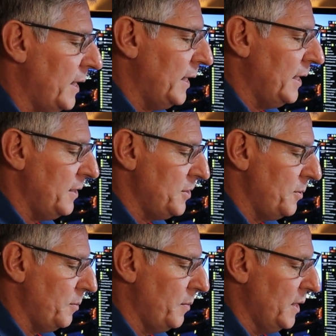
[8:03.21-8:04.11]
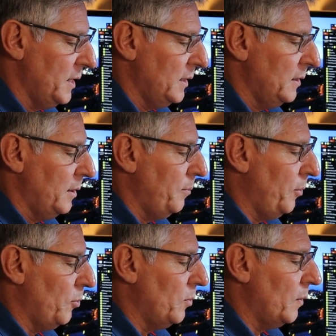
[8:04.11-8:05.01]
and then you
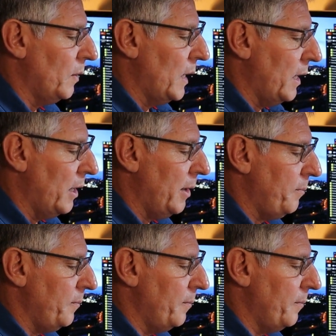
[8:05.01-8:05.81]
pull up,